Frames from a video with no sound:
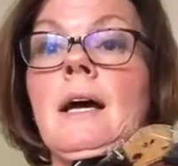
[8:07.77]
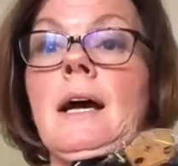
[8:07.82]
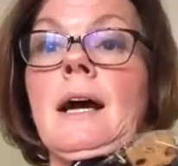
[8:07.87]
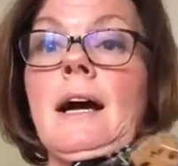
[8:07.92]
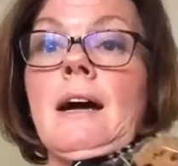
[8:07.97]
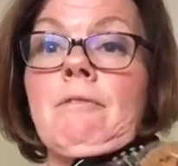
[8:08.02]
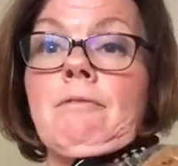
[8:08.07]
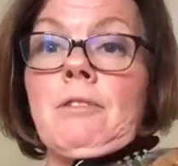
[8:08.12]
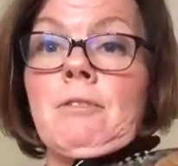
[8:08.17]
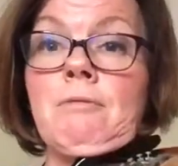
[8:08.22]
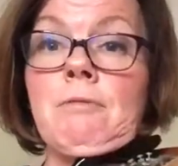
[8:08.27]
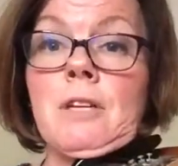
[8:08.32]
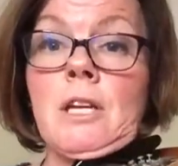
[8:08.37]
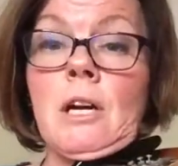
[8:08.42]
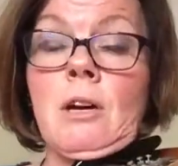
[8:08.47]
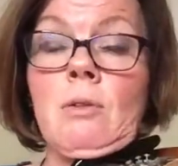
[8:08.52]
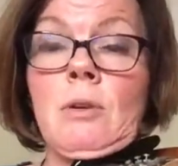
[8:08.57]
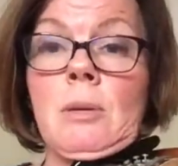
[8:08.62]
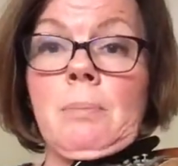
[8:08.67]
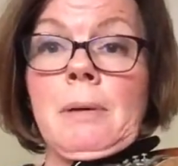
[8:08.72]
And for
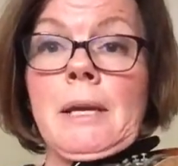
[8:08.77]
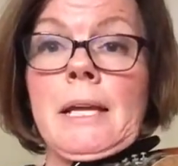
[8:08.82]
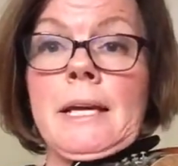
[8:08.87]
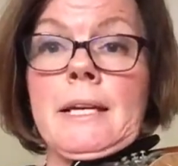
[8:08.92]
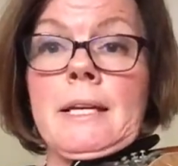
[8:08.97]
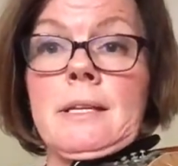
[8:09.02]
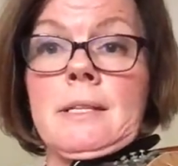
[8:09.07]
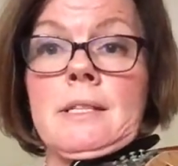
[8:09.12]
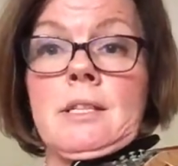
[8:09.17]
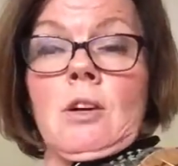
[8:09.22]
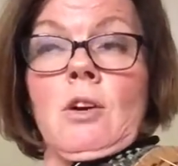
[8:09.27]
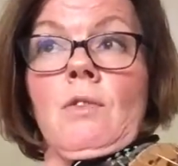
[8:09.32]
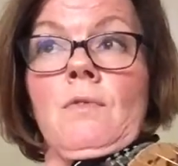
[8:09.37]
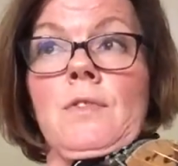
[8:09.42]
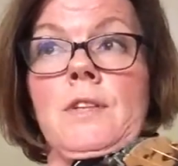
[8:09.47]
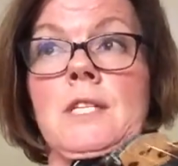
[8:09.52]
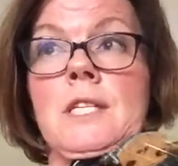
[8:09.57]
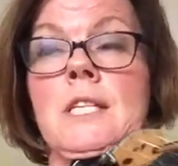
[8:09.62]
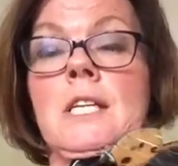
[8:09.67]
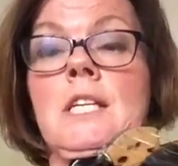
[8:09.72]
viola players on the
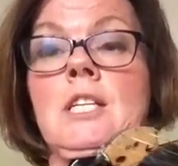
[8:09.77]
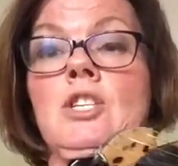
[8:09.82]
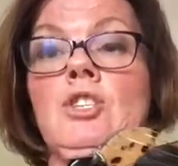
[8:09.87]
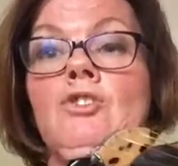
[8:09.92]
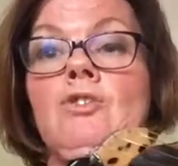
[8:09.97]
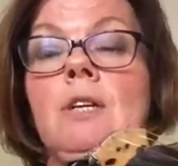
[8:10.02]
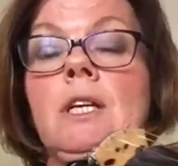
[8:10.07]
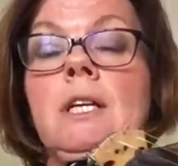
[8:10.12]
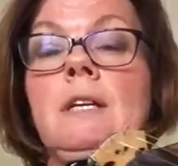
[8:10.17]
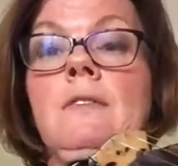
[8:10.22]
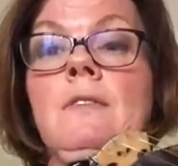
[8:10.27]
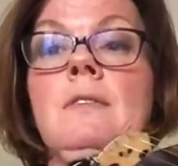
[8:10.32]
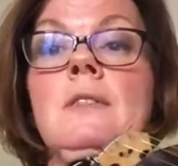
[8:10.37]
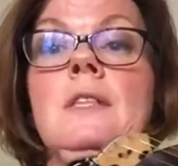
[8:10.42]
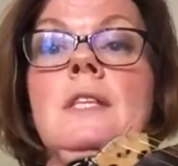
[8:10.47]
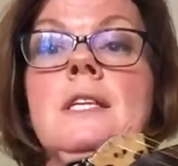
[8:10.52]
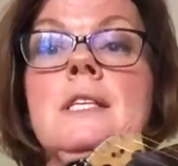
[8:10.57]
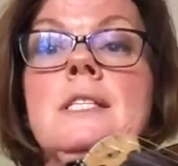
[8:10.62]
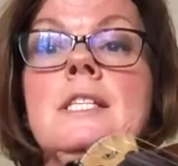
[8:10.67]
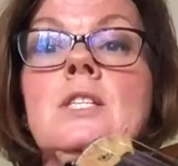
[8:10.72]
D string,
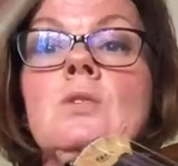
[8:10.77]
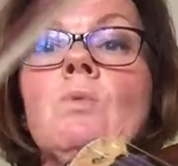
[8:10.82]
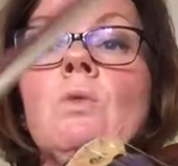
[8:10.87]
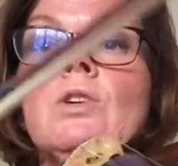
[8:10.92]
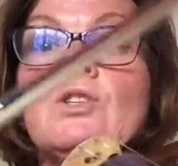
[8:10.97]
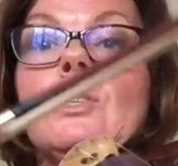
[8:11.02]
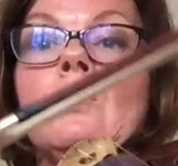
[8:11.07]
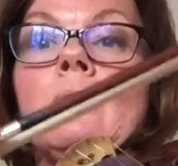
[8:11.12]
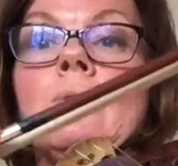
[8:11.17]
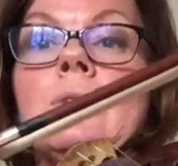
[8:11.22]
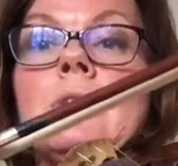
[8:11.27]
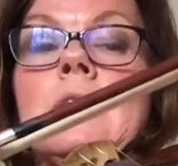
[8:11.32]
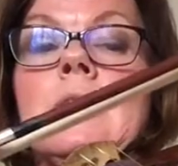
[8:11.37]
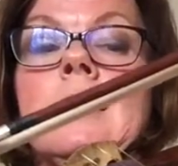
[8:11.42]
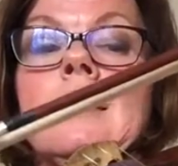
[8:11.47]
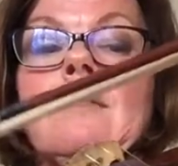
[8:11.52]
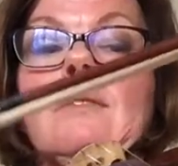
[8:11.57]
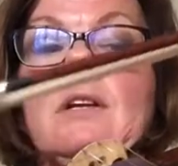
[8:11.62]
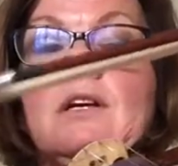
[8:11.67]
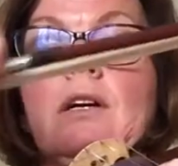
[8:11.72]
this is what it will
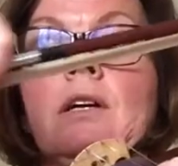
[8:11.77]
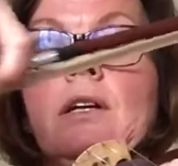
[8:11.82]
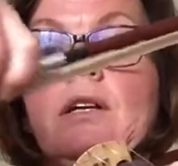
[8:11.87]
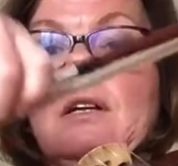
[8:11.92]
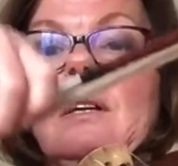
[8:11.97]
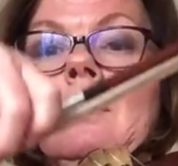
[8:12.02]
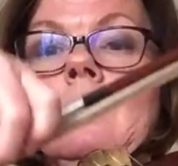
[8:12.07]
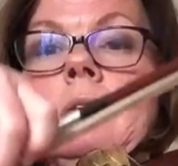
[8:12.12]
sound like.